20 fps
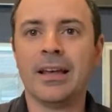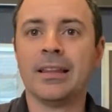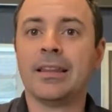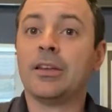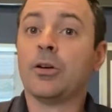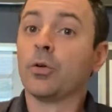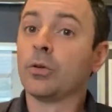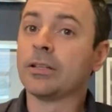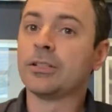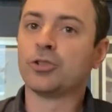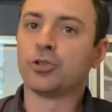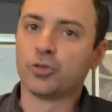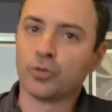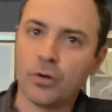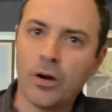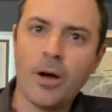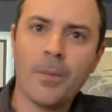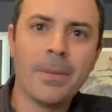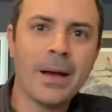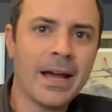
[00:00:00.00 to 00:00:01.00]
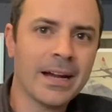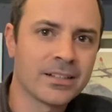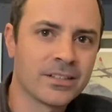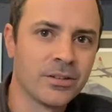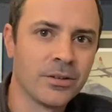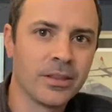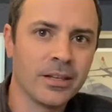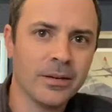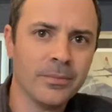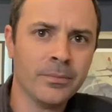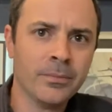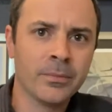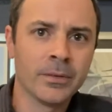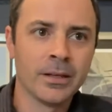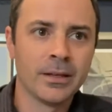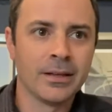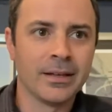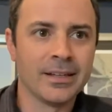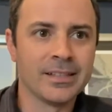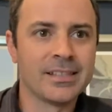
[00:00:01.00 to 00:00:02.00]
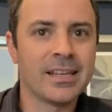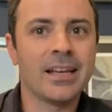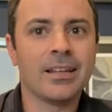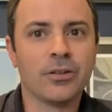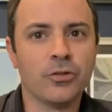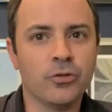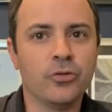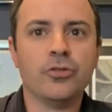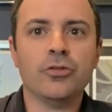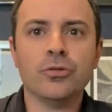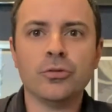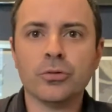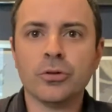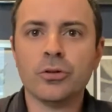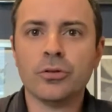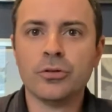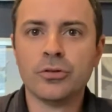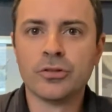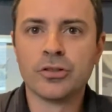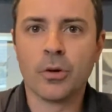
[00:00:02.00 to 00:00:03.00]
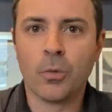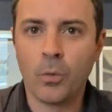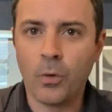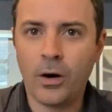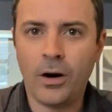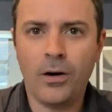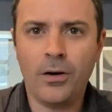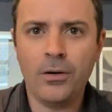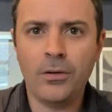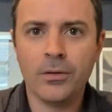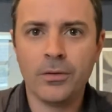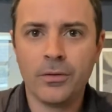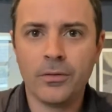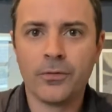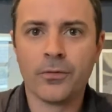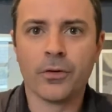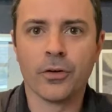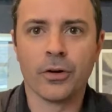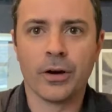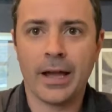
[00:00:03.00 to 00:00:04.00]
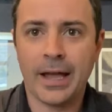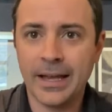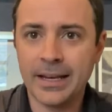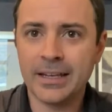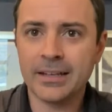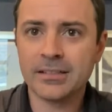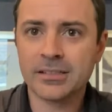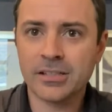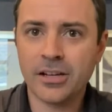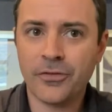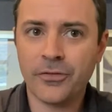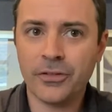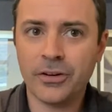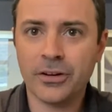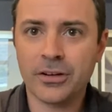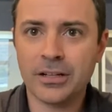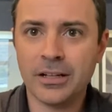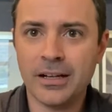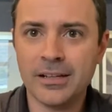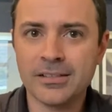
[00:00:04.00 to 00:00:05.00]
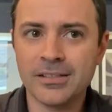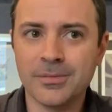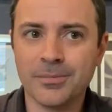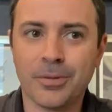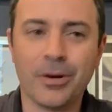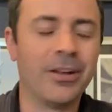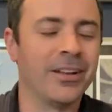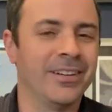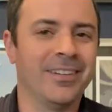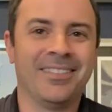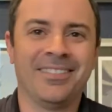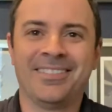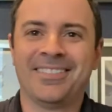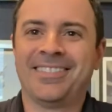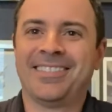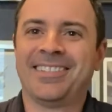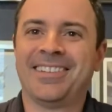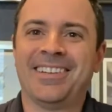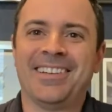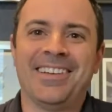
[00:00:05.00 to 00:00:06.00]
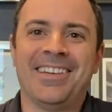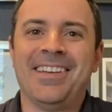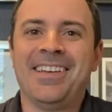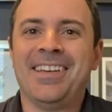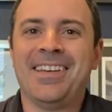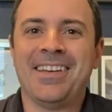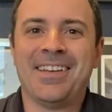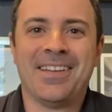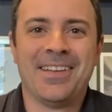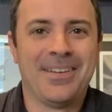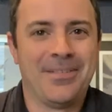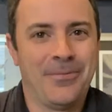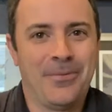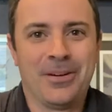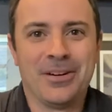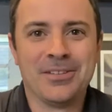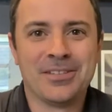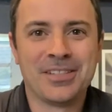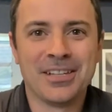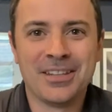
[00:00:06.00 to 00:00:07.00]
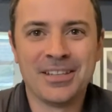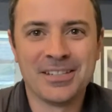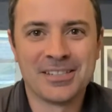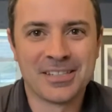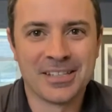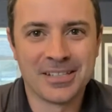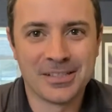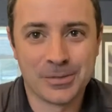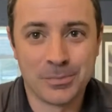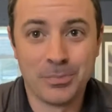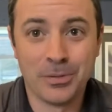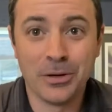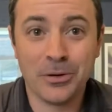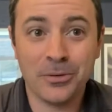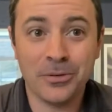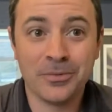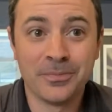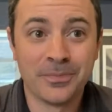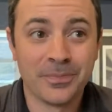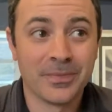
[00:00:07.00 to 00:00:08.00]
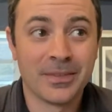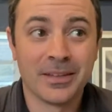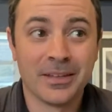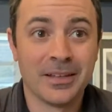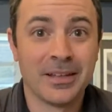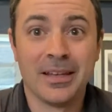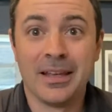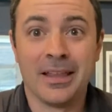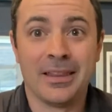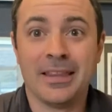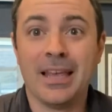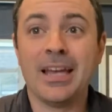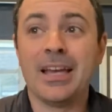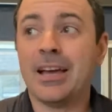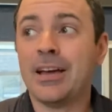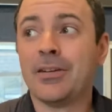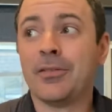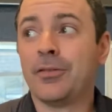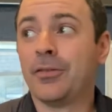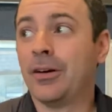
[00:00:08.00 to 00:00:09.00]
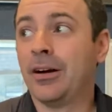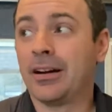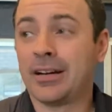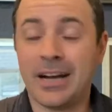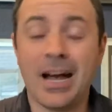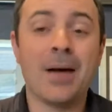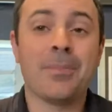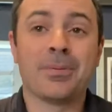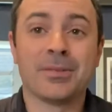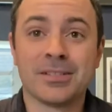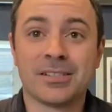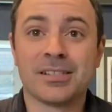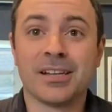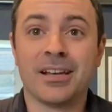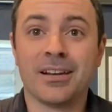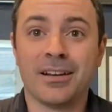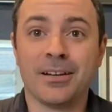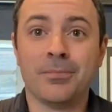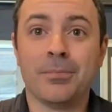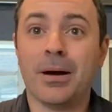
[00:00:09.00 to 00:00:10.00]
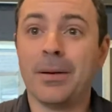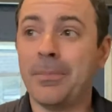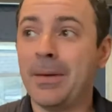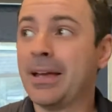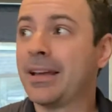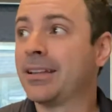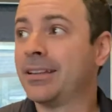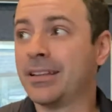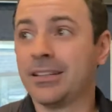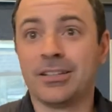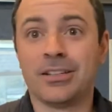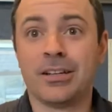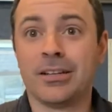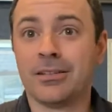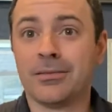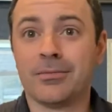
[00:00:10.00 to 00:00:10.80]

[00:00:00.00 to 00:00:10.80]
The only drawback to them is that you do lose a wall for hanging stuff in your closet, but when you see these things built, they have compensated by making the